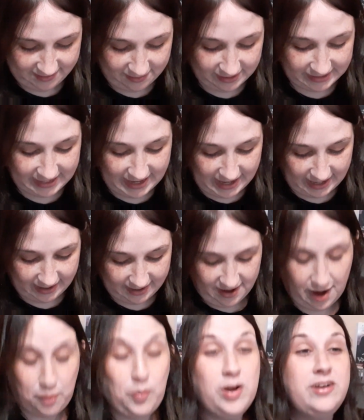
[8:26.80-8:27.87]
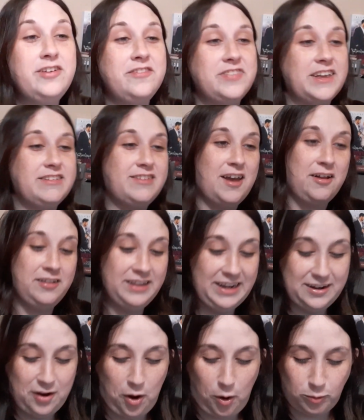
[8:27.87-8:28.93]
Okay. I wonder if they sell
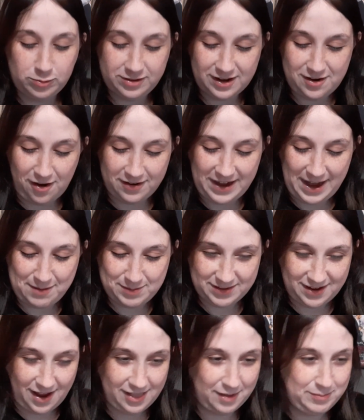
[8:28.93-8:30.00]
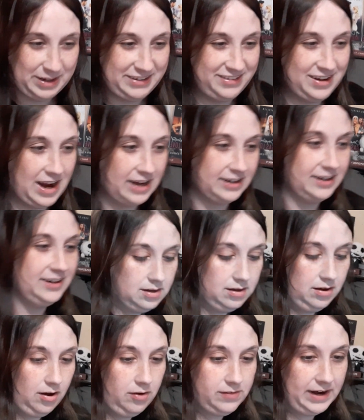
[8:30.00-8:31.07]
lederhosen on Amazon. Let me check.
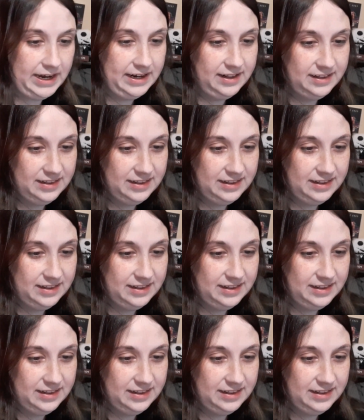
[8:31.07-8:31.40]
All right.